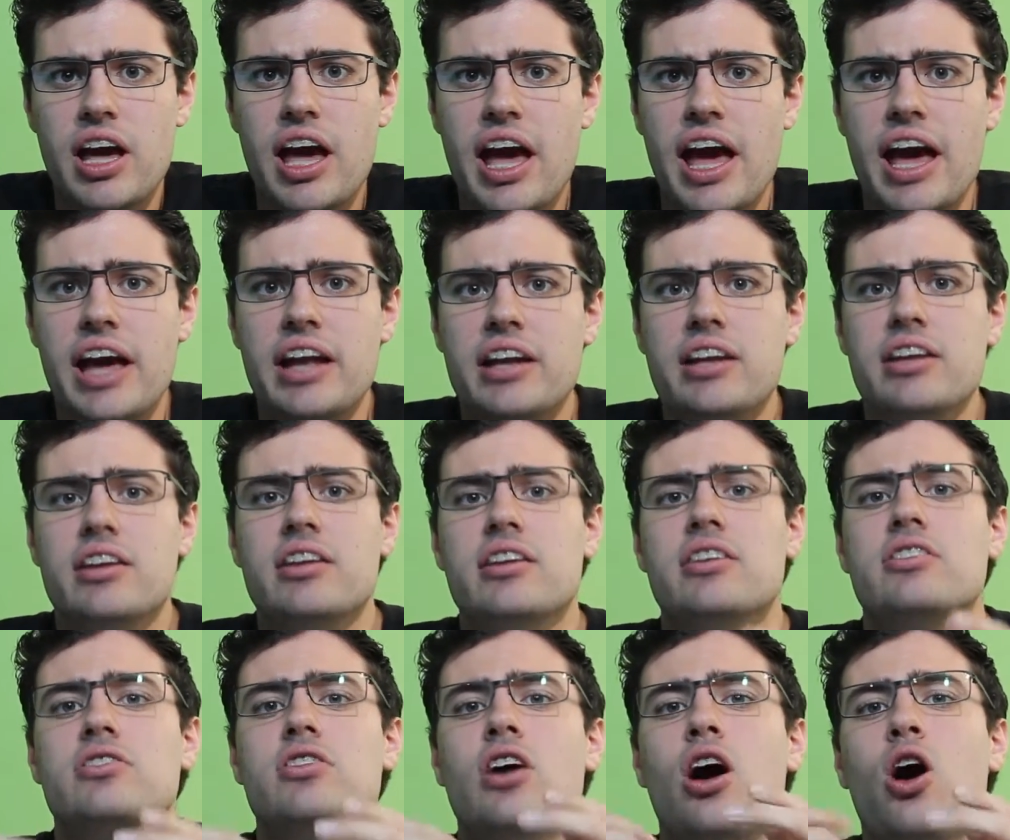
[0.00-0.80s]
and it
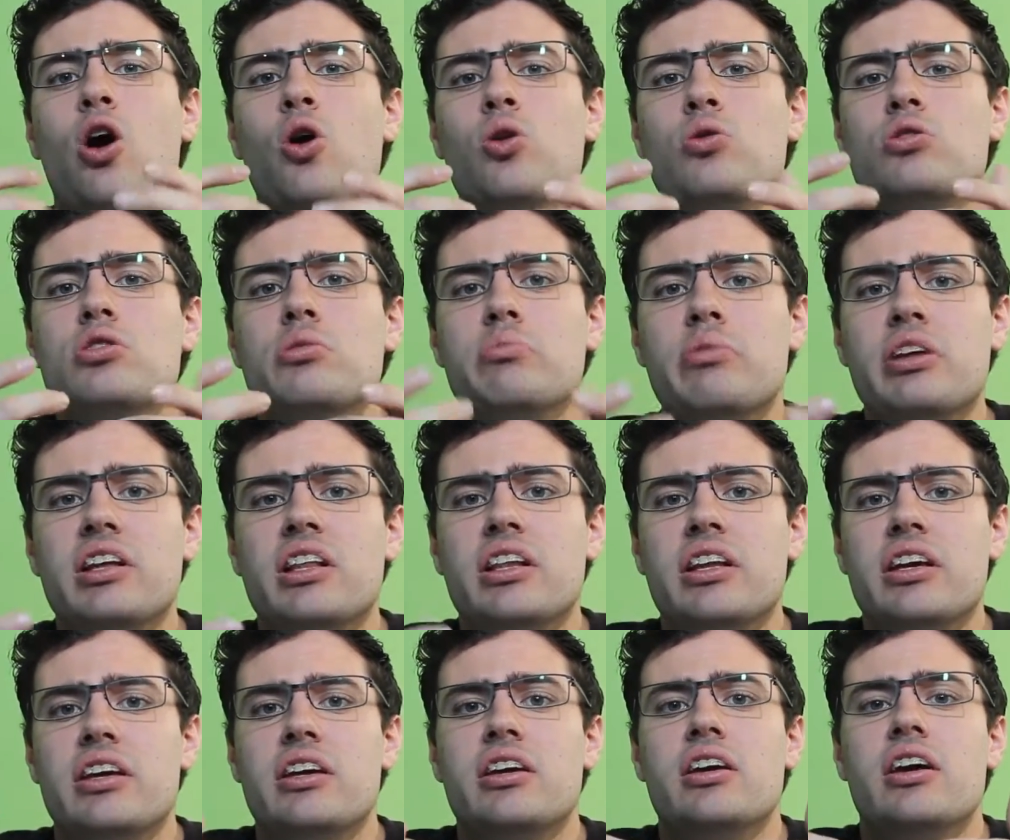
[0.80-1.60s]
is
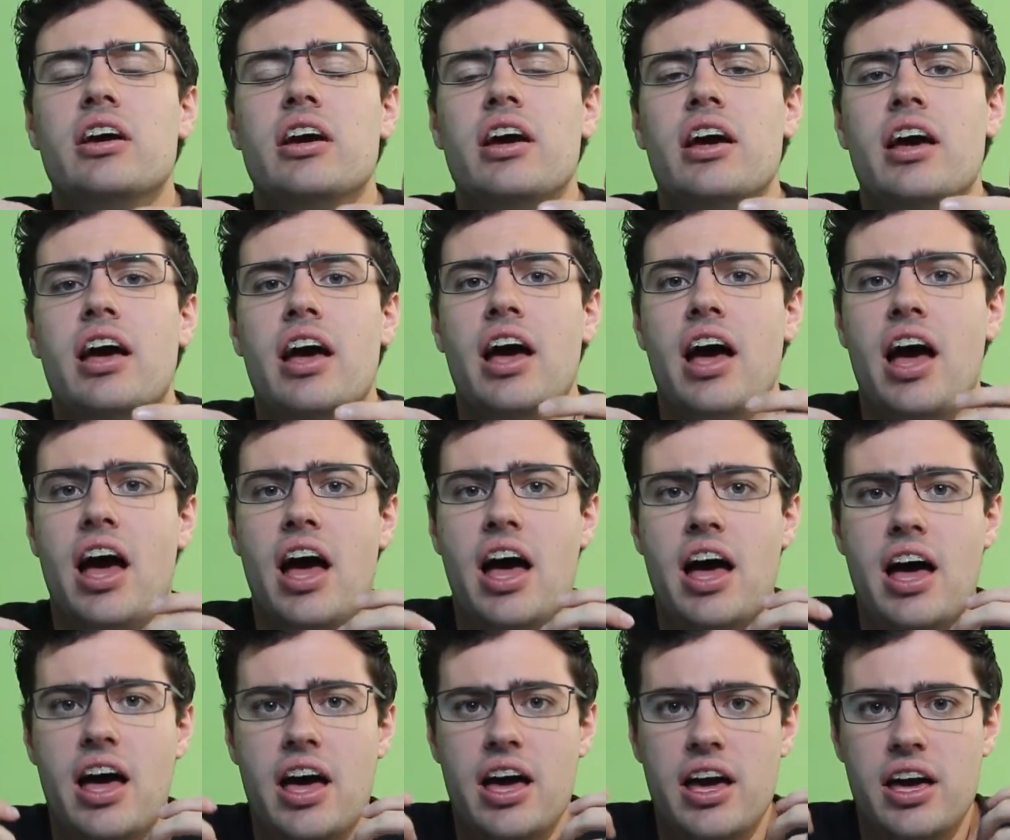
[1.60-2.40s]
ultimately
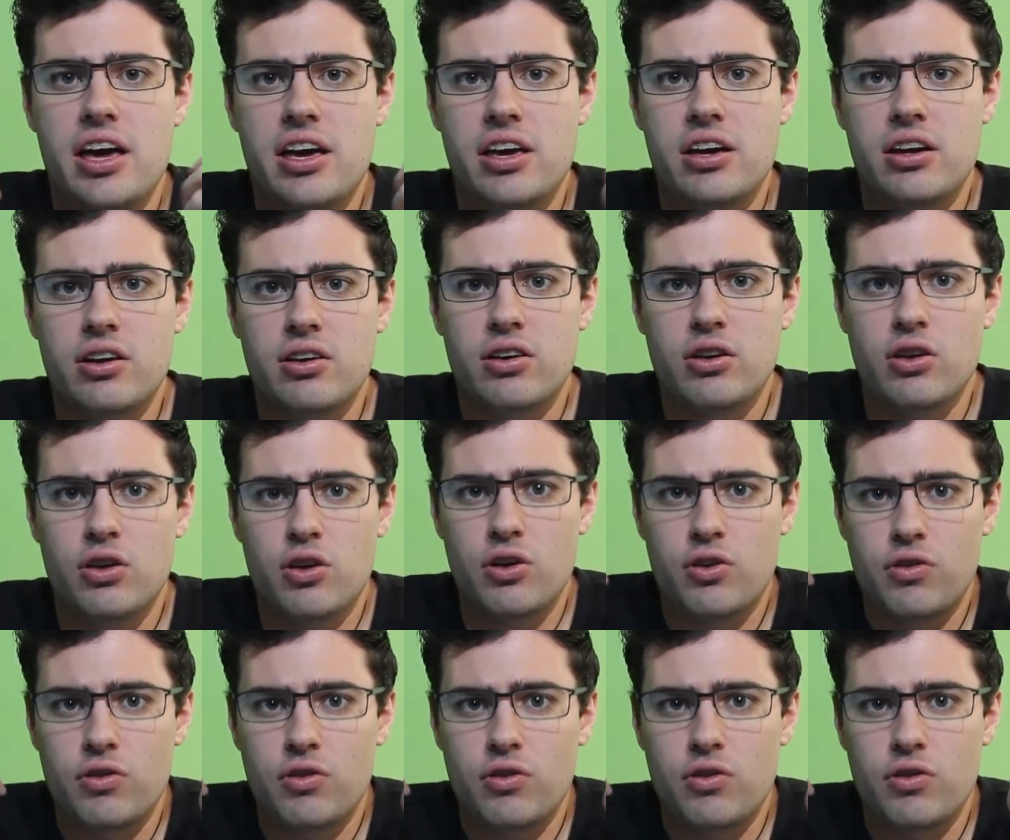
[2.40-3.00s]
a